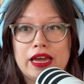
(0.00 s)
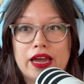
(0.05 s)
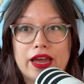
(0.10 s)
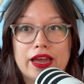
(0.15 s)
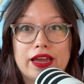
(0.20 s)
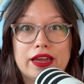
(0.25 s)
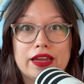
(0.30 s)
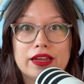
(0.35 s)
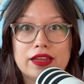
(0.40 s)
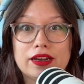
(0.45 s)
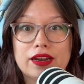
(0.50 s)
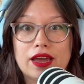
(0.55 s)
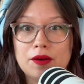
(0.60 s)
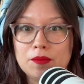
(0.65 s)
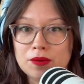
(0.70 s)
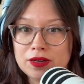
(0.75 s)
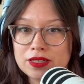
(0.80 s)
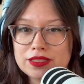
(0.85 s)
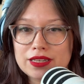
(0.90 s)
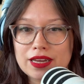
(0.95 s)
And I
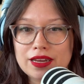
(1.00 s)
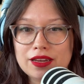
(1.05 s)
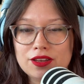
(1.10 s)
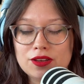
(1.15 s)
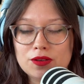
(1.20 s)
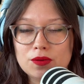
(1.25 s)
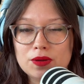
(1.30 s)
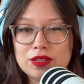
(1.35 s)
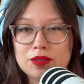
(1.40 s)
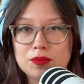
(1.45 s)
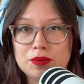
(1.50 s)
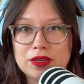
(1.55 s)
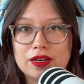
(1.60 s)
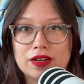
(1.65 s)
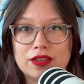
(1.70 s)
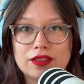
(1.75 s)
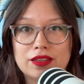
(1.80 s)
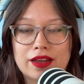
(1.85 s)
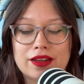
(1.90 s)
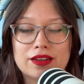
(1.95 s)
want to take you with me
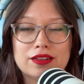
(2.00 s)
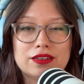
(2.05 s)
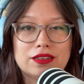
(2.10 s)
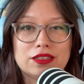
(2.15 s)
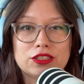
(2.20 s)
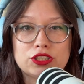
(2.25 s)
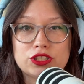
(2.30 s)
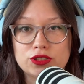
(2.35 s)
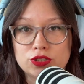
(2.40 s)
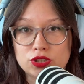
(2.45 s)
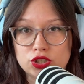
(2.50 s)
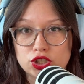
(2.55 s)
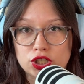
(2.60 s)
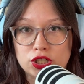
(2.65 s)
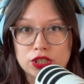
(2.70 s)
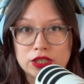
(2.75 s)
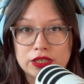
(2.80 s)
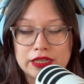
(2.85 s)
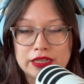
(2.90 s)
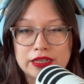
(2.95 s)
on that initial
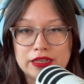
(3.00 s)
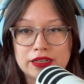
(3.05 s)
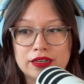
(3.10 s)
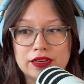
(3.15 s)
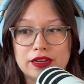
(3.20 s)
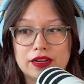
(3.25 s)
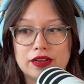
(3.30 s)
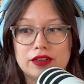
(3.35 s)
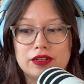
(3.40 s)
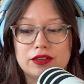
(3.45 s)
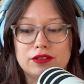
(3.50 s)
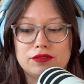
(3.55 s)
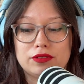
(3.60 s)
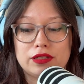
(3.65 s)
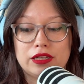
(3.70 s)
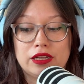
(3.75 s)
journey of